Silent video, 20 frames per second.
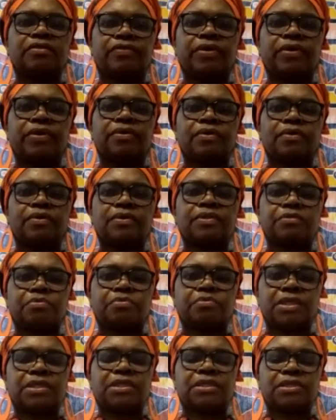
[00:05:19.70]
you're
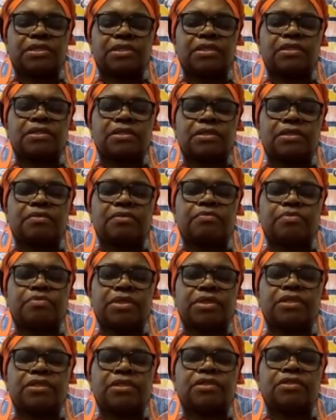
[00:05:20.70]
constipated, it's a
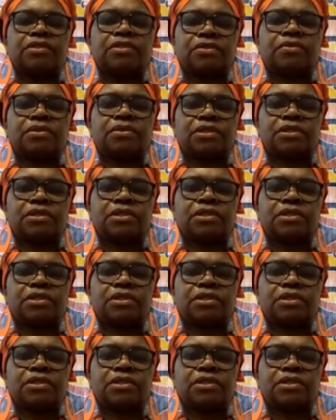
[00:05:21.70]
big issue.